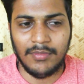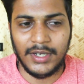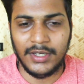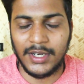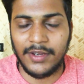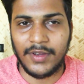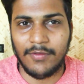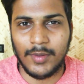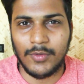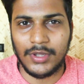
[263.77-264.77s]
battery life
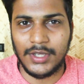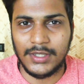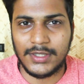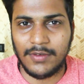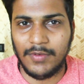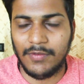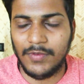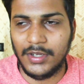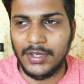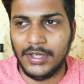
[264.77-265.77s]
and one more thing is that when
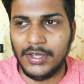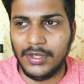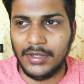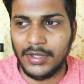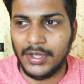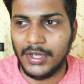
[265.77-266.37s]
we